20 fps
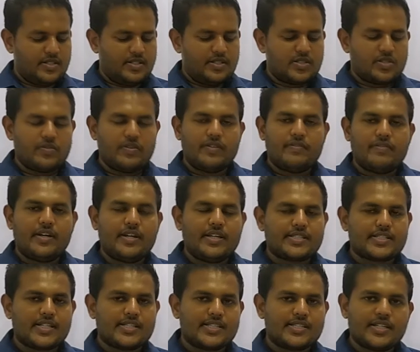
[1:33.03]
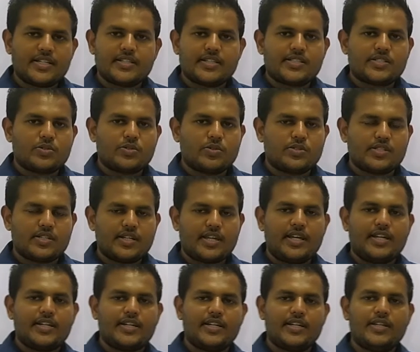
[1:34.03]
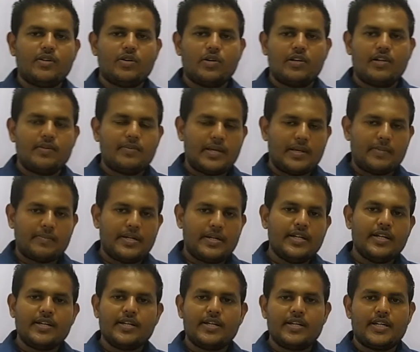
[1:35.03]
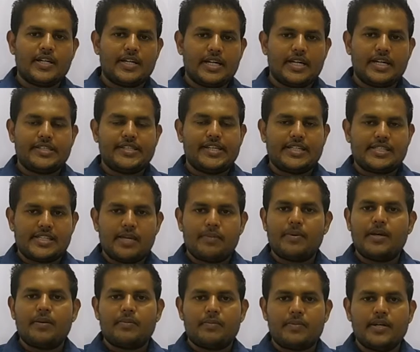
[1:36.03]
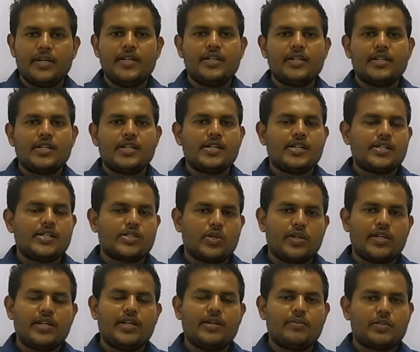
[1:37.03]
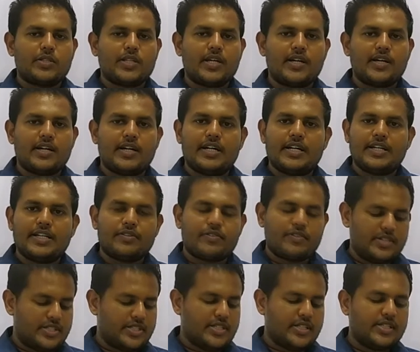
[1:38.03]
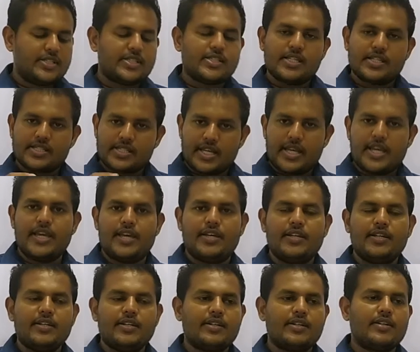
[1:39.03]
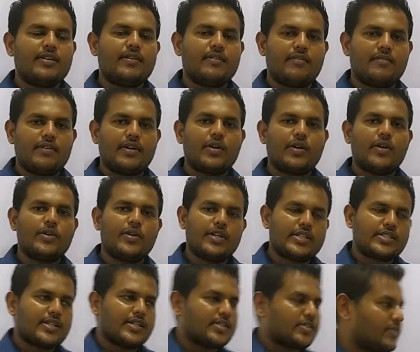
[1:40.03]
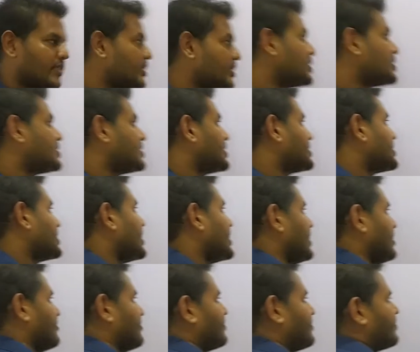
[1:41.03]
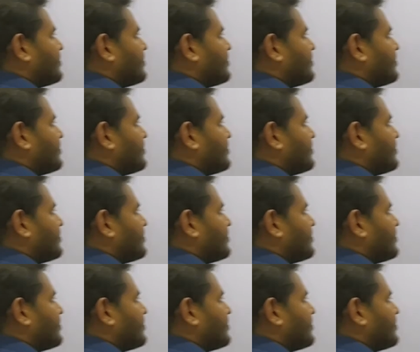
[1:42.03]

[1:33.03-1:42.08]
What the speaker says: So when we are discussing this 2019 O-level paper, the essay paper, so here in question 6a, we are going to discuss question 6a.